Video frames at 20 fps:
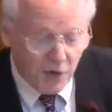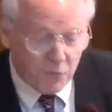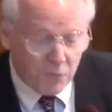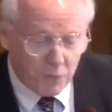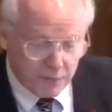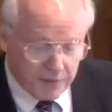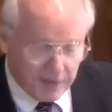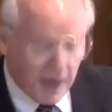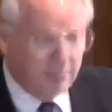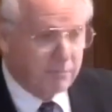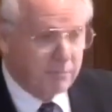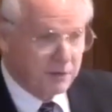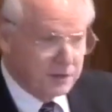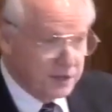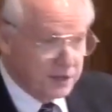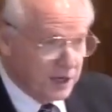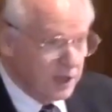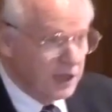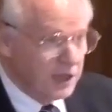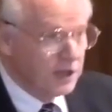with that
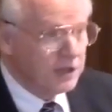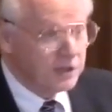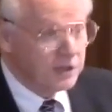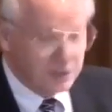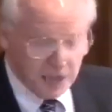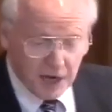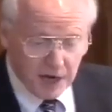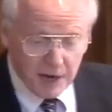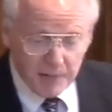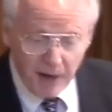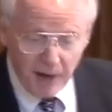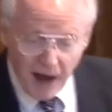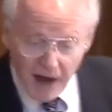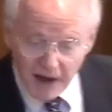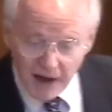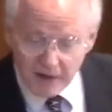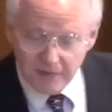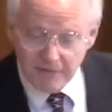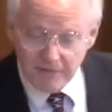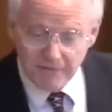particular team, I
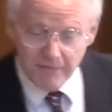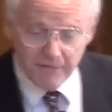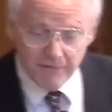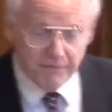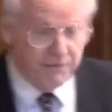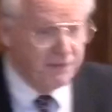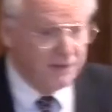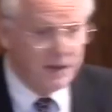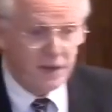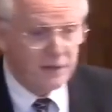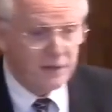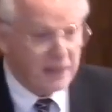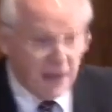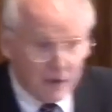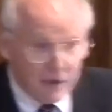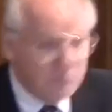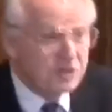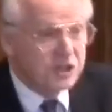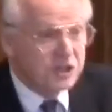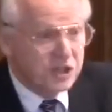could feel that I
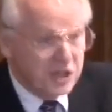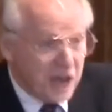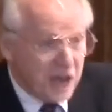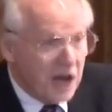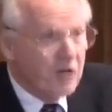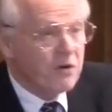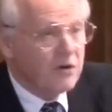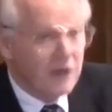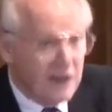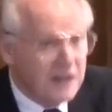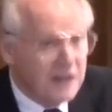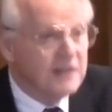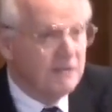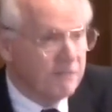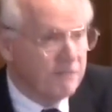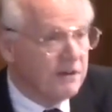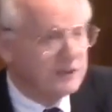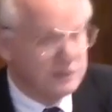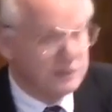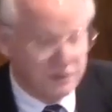was sharing in the
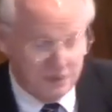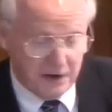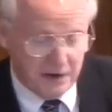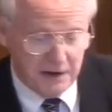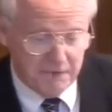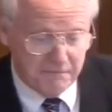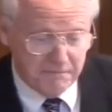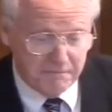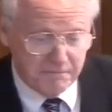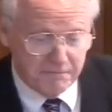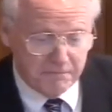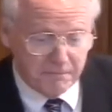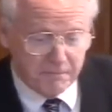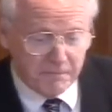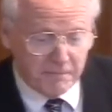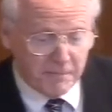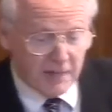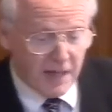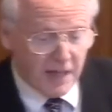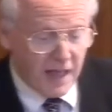victory.
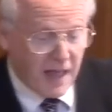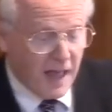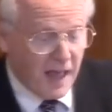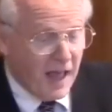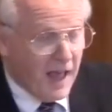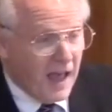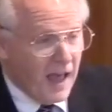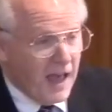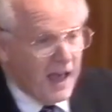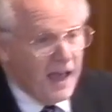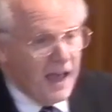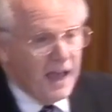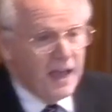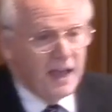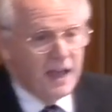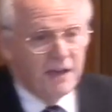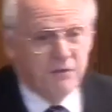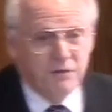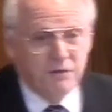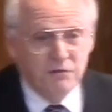
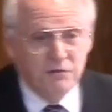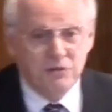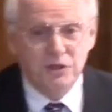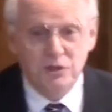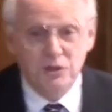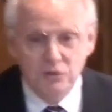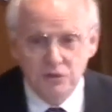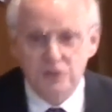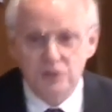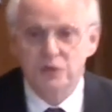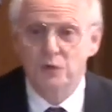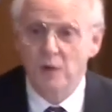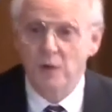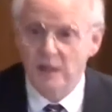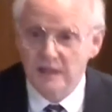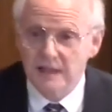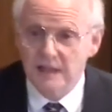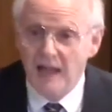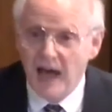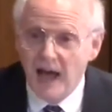If you choose to
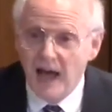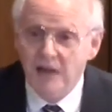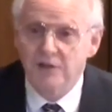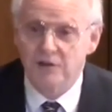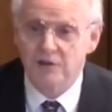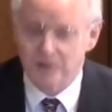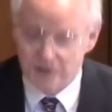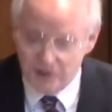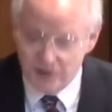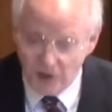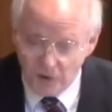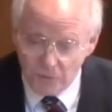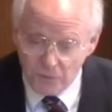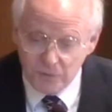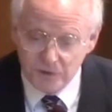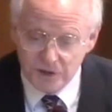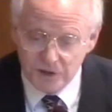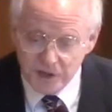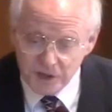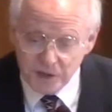align yourself
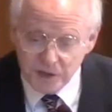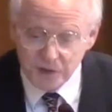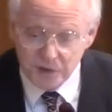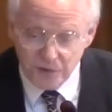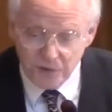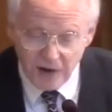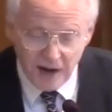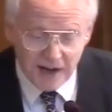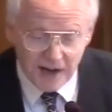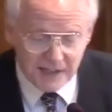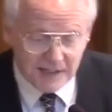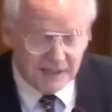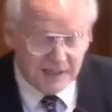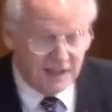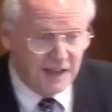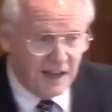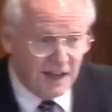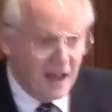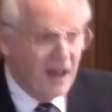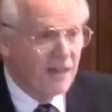with Jesus Christ,
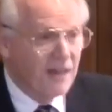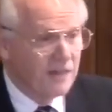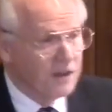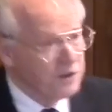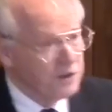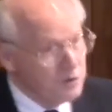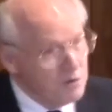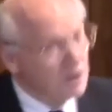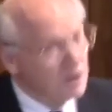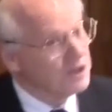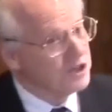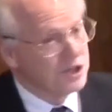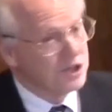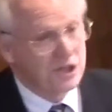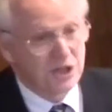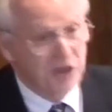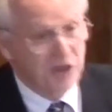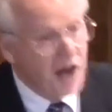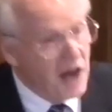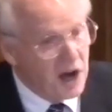then you can
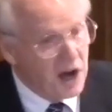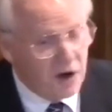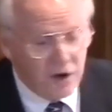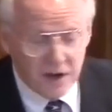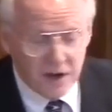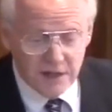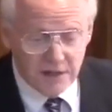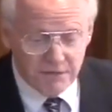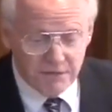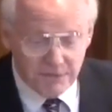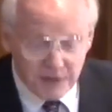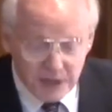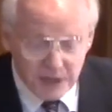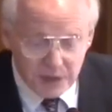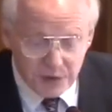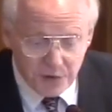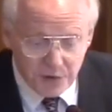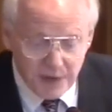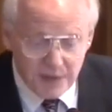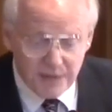share in the
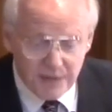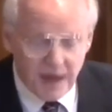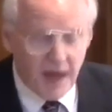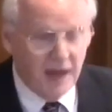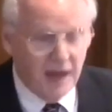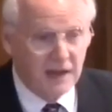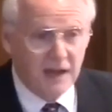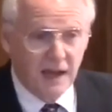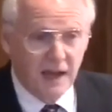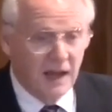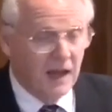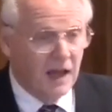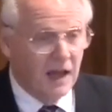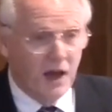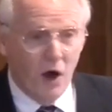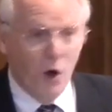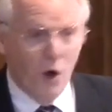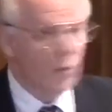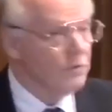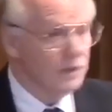victory that
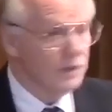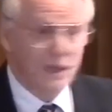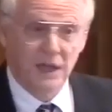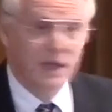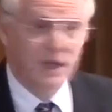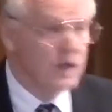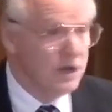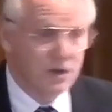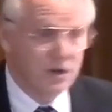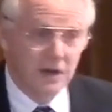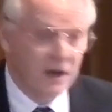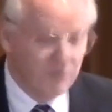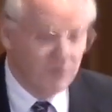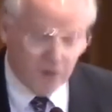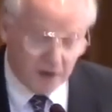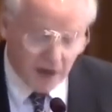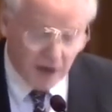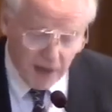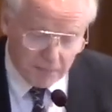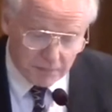only He could ever
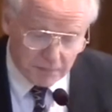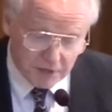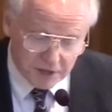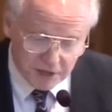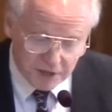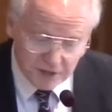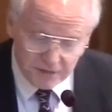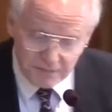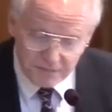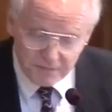accomplish.